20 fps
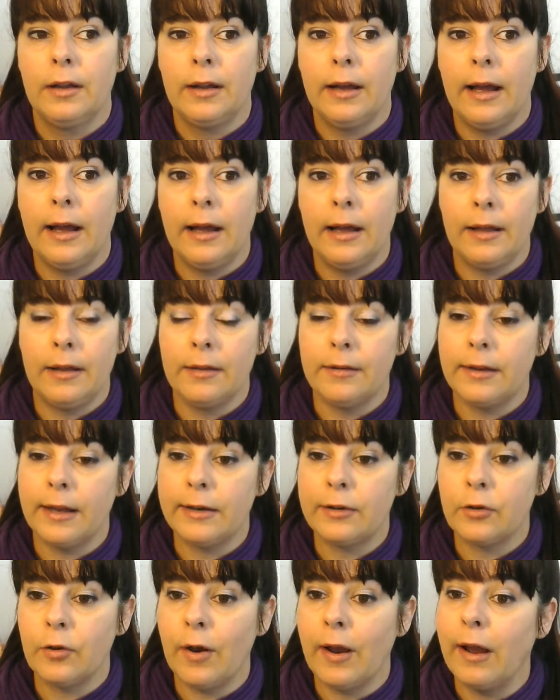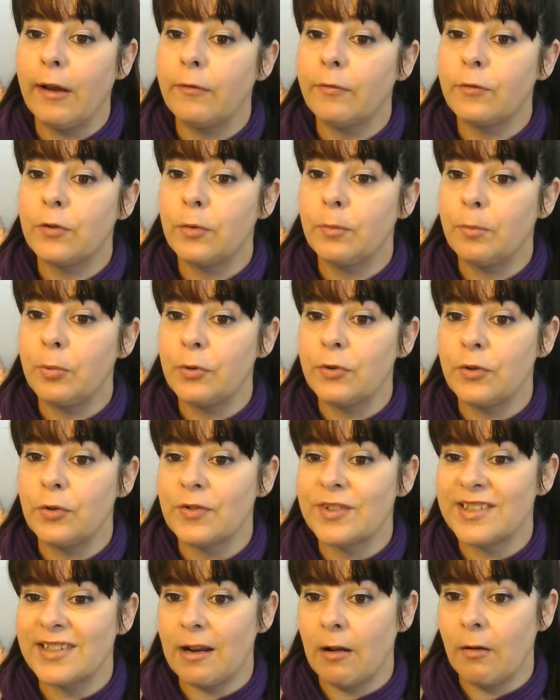that you have to put
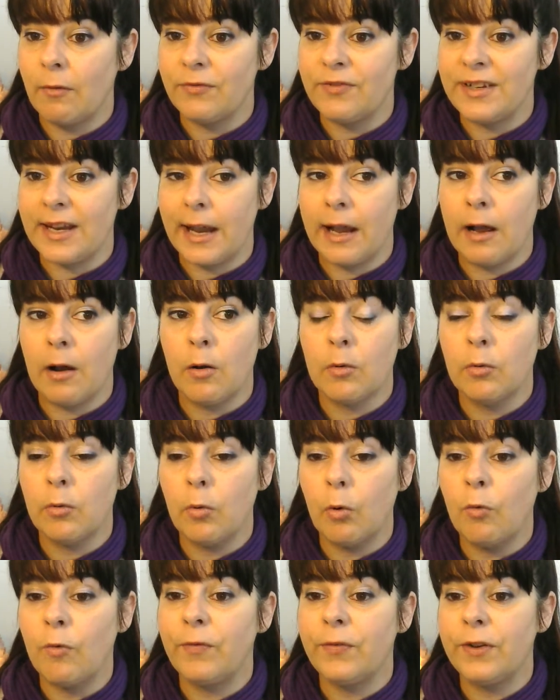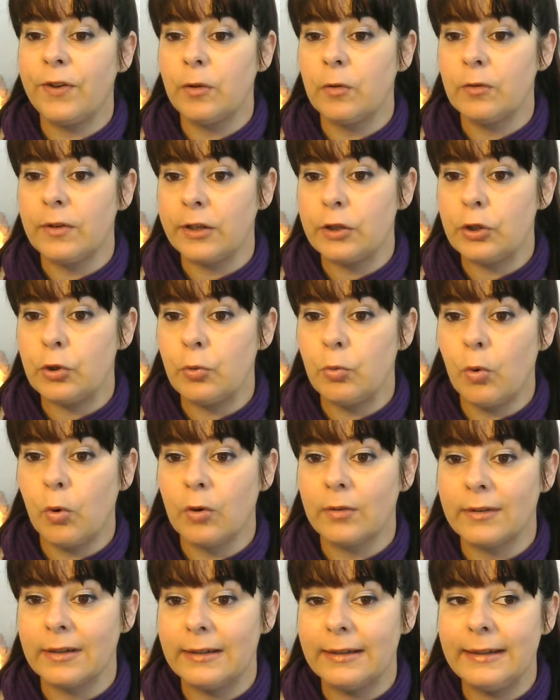yourself down or feel that you
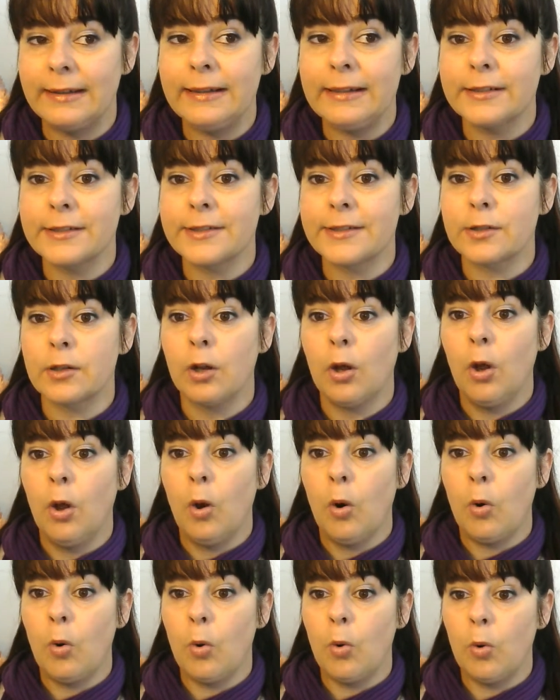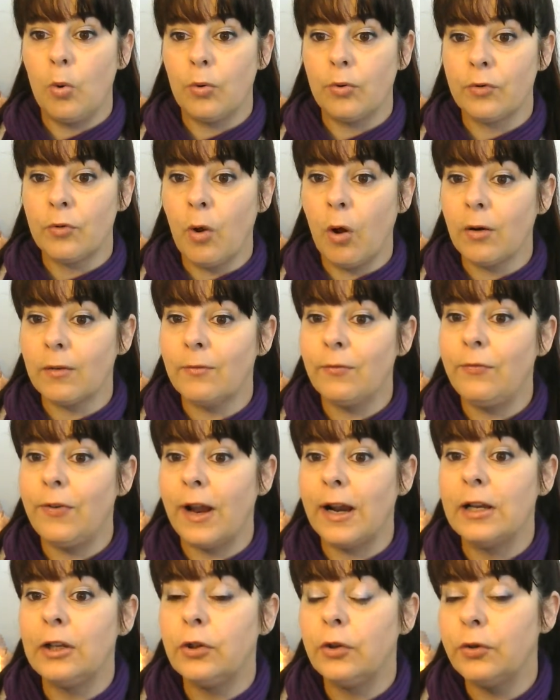are the least or not
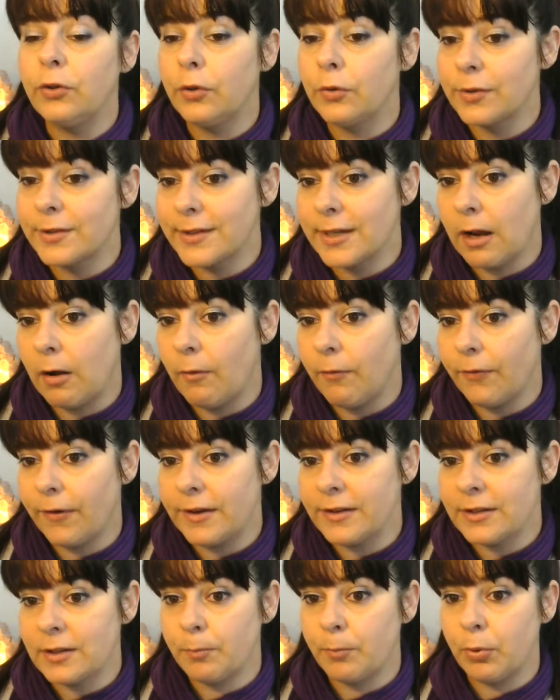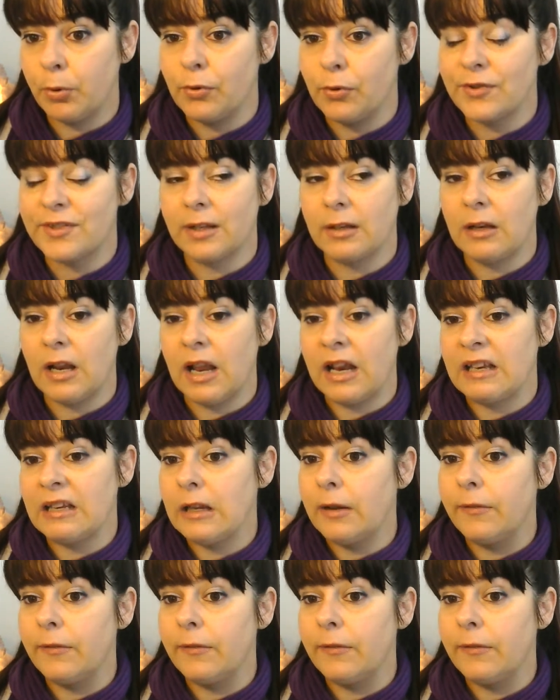value yourself as a person and